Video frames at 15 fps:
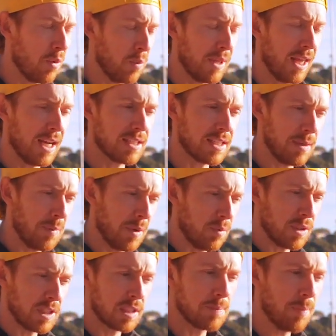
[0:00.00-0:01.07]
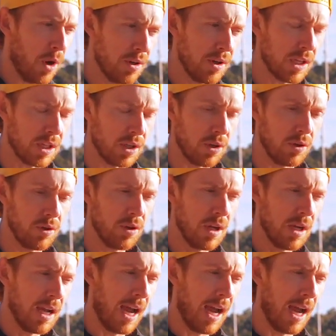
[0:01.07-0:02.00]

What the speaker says: without someone responding you